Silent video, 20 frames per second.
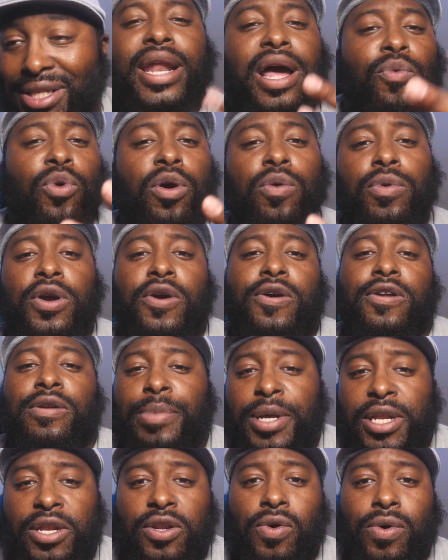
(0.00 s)
Now, what we're going to
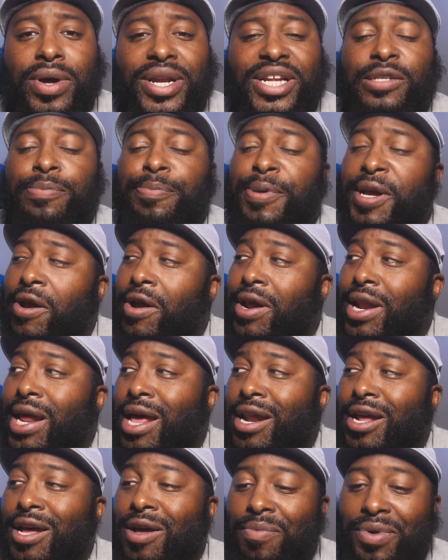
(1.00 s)
be doing is pairing
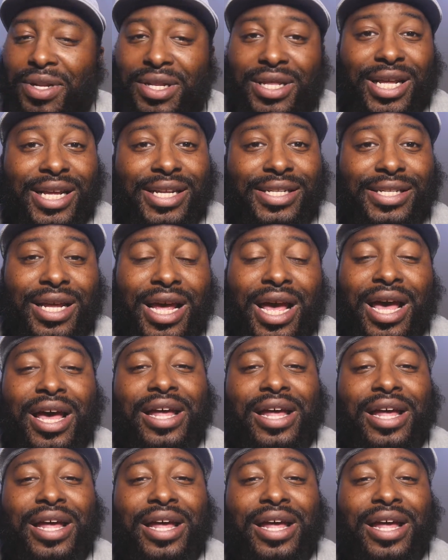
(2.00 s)
that up with this,